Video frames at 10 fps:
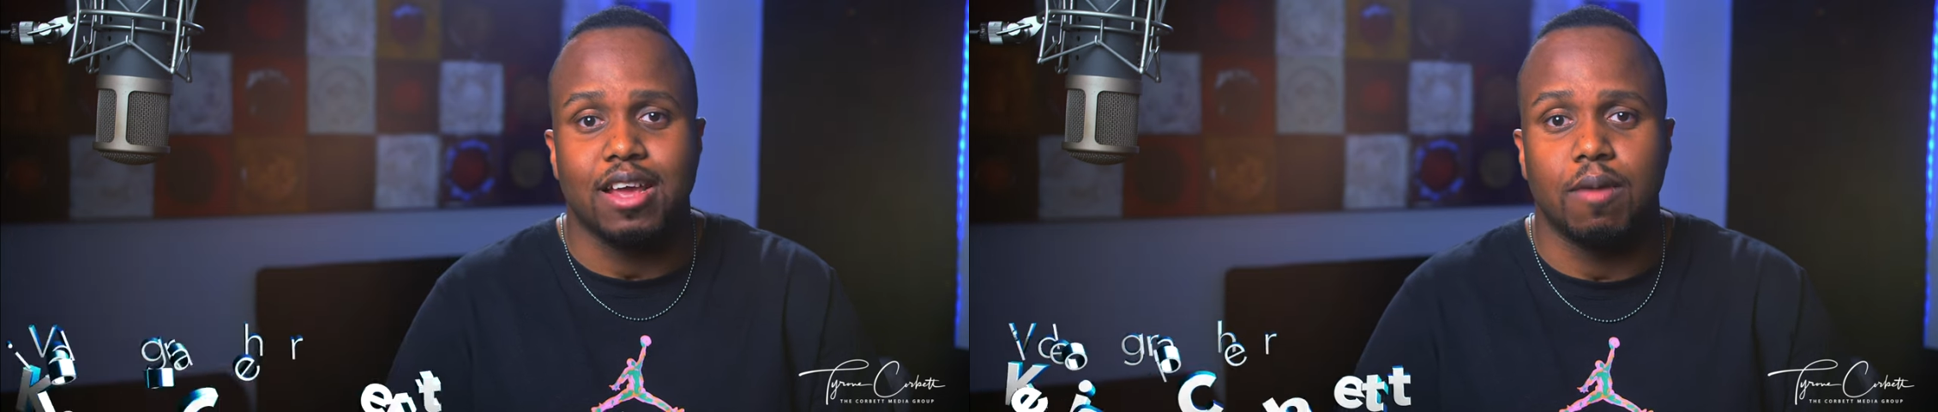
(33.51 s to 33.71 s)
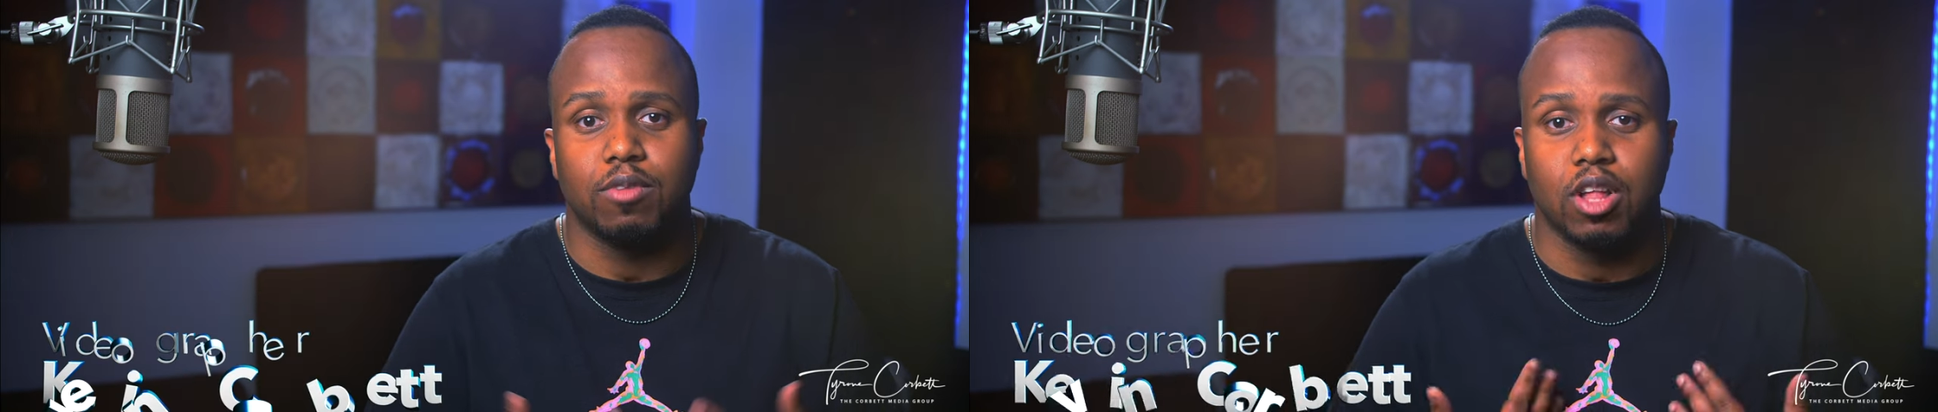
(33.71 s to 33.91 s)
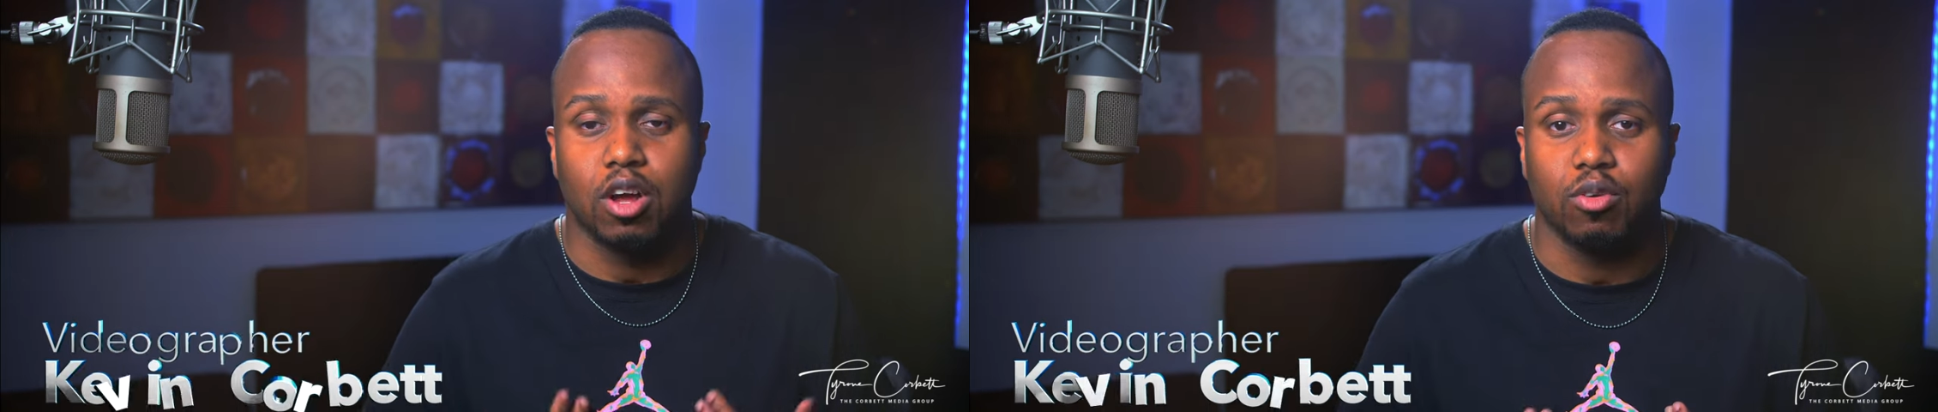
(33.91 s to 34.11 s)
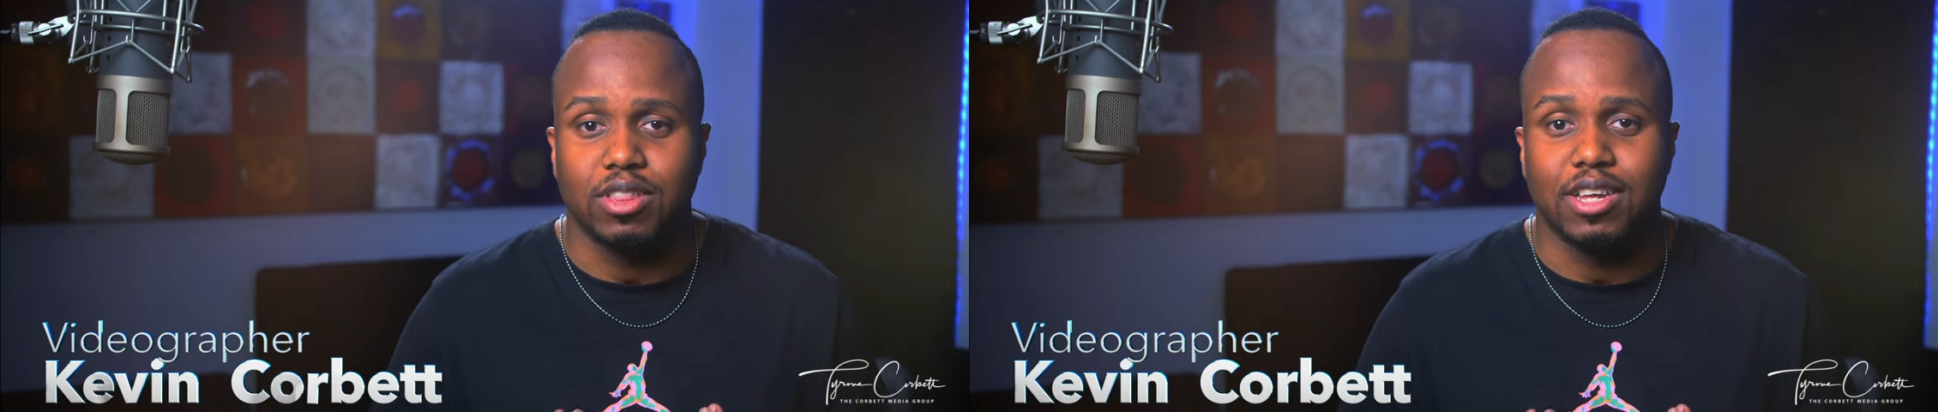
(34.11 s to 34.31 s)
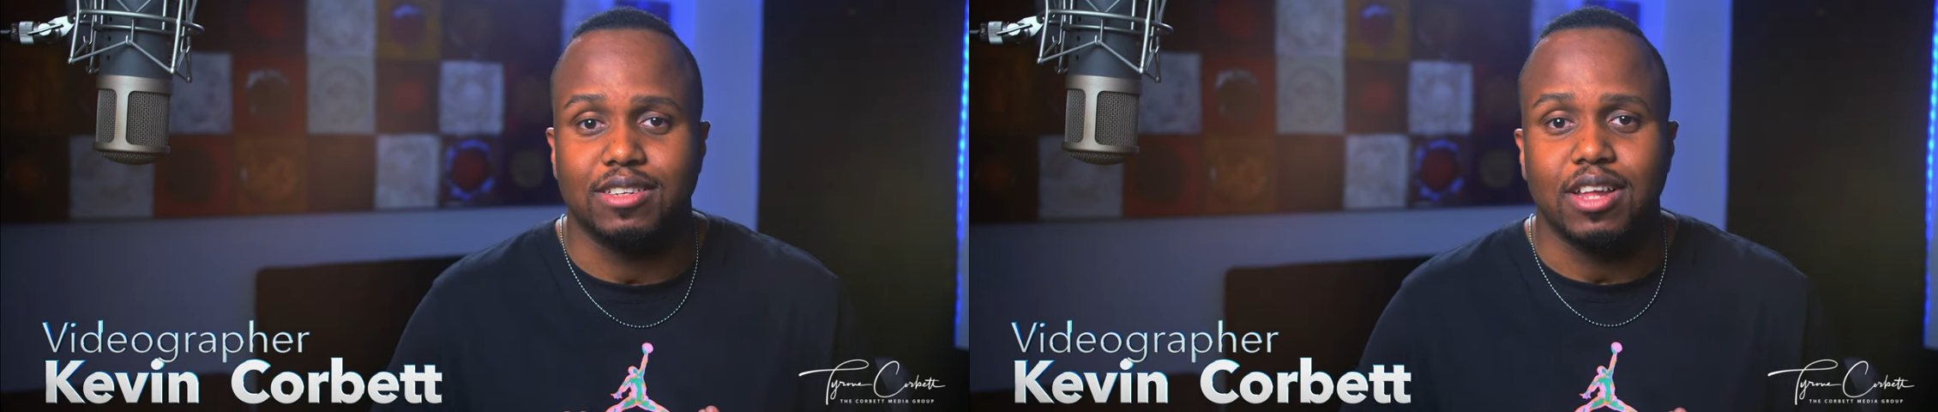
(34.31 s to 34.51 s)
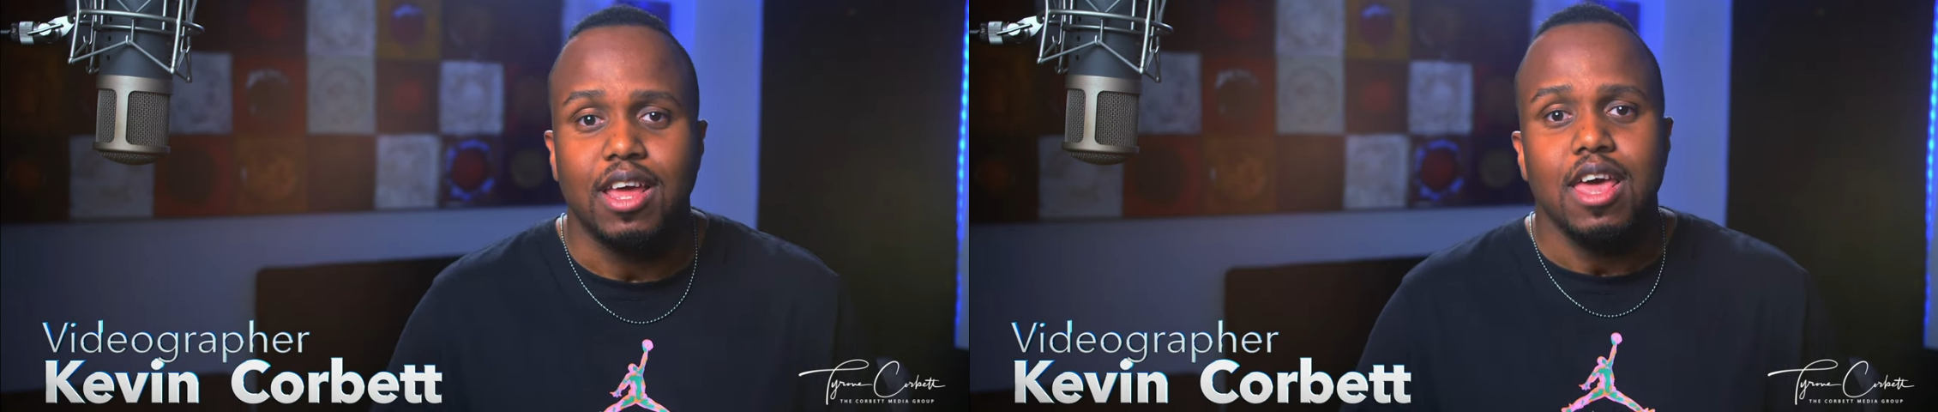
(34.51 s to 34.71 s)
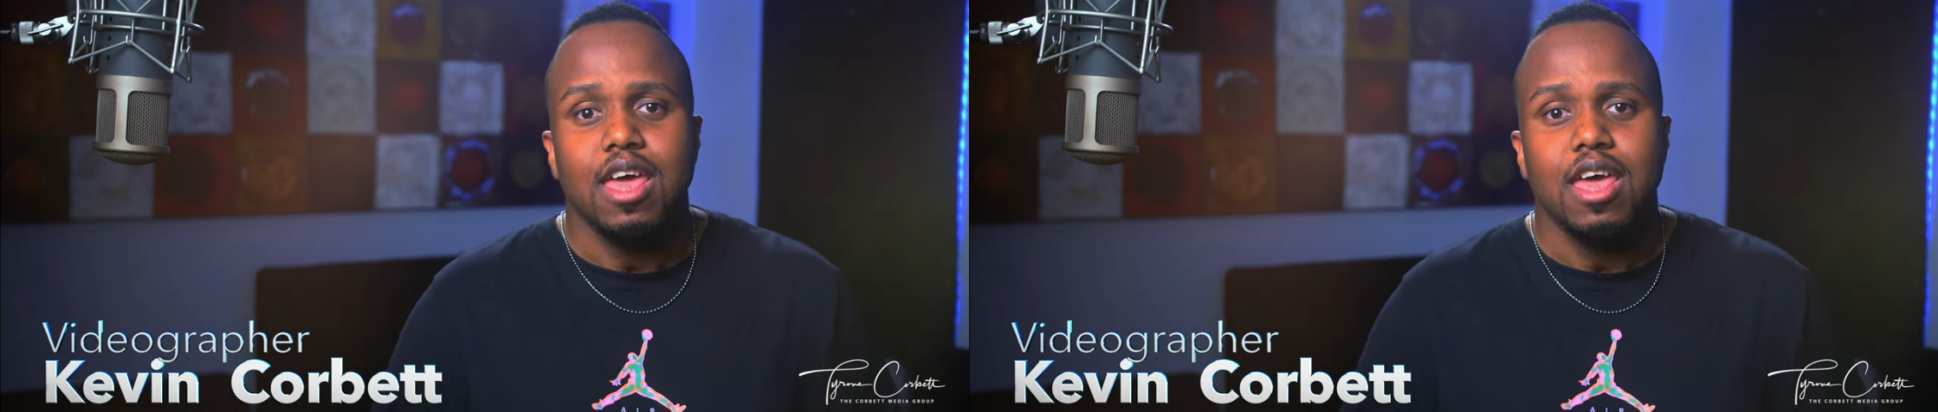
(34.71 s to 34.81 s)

and come along with us.